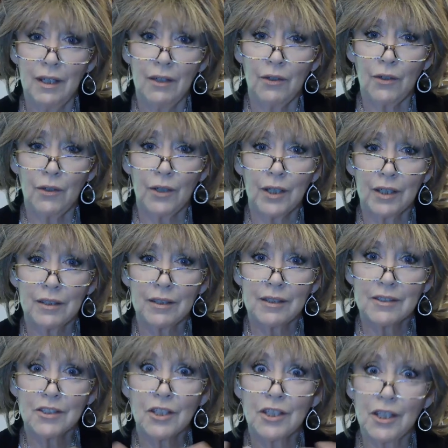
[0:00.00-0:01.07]
or
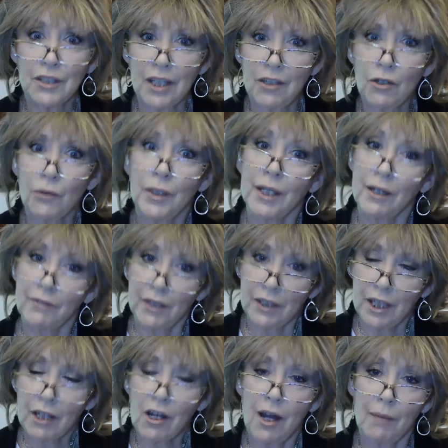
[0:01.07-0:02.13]
so that they know that I read
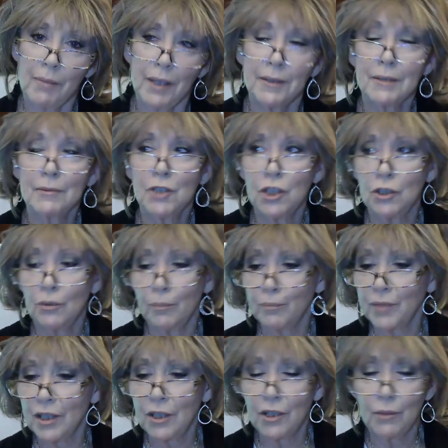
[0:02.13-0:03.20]
their comment too,
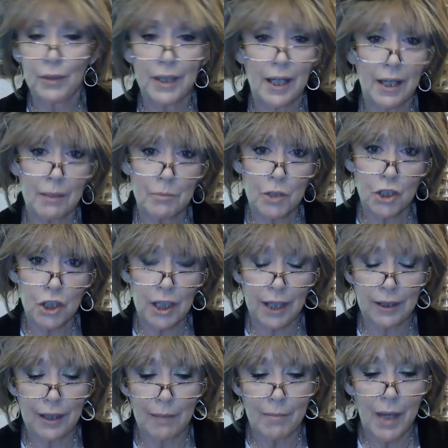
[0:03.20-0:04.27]
you know, and that I
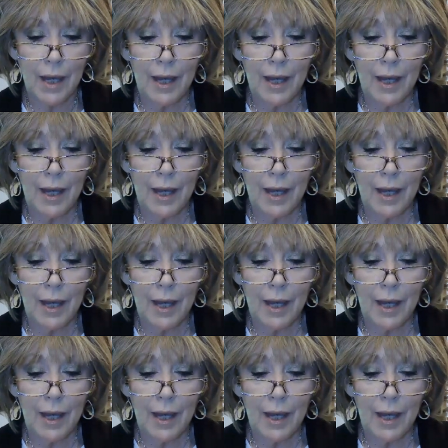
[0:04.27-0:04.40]
appreciate them.